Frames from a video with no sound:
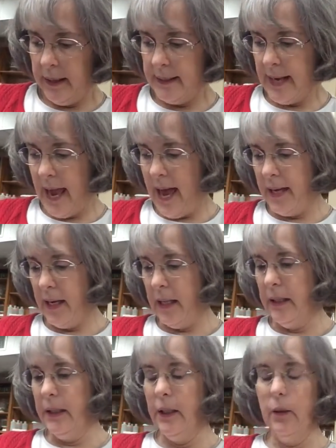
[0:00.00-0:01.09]
Let's add a
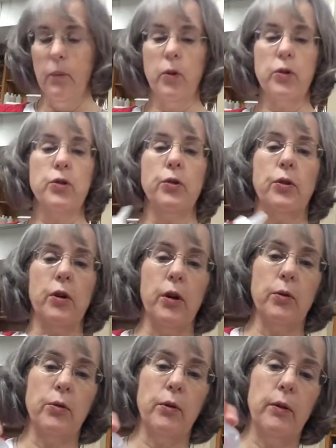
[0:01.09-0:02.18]
little more sucrose.